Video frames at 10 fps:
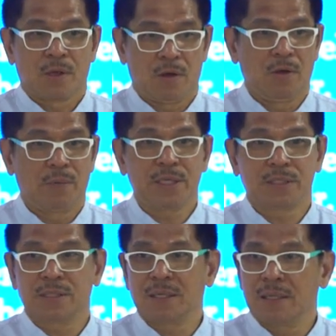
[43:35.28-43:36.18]

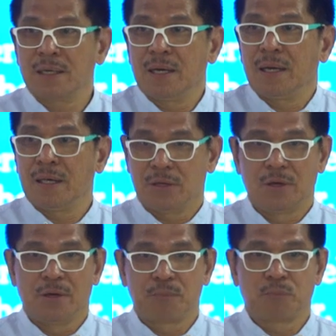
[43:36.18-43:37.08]
always,
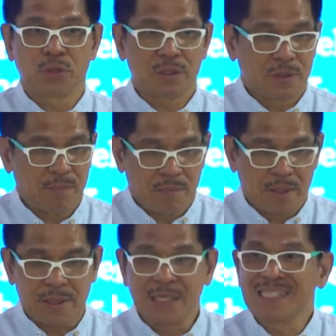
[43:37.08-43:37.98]

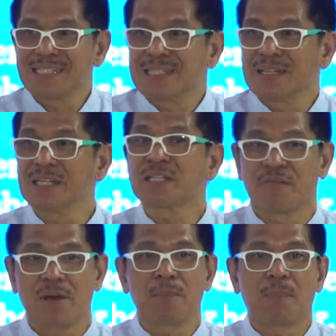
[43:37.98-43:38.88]
this is a
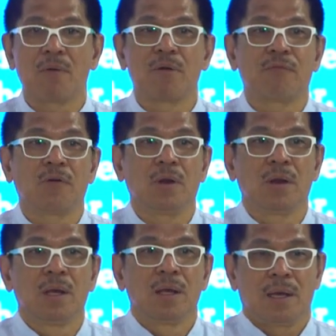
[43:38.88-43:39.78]
very powerful,
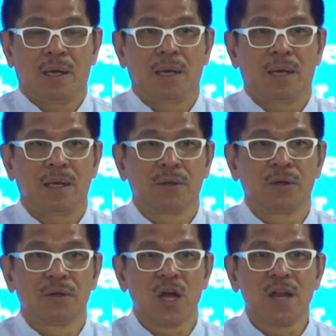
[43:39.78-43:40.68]

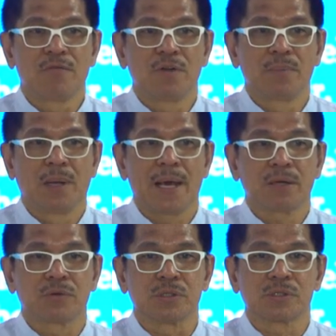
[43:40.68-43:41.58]
non-verbal
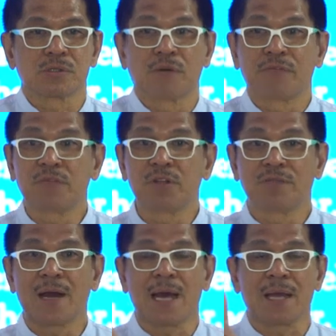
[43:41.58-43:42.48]
language. So
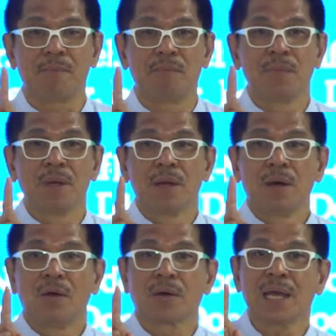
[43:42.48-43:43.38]
55,
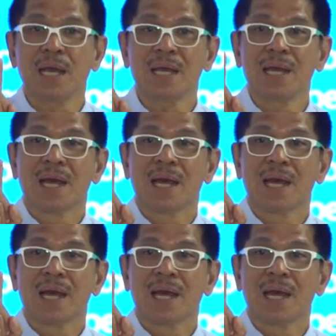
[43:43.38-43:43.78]
okay,